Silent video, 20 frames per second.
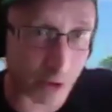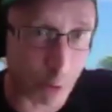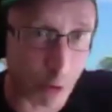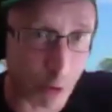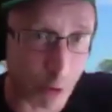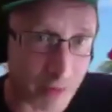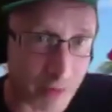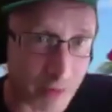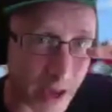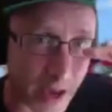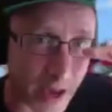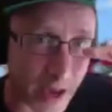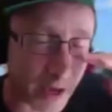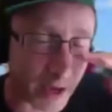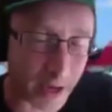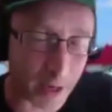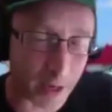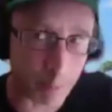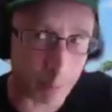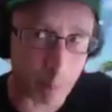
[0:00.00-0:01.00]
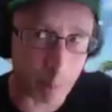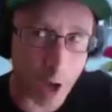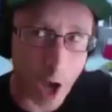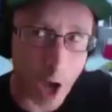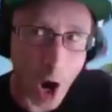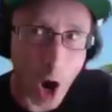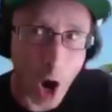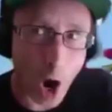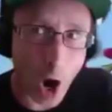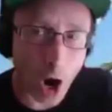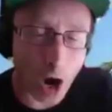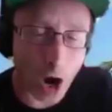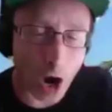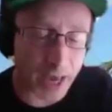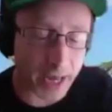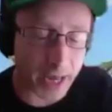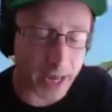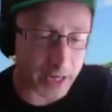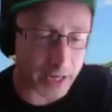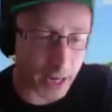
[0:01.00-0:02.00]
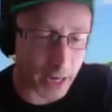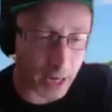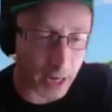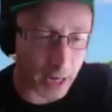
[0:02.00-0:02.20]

more in that high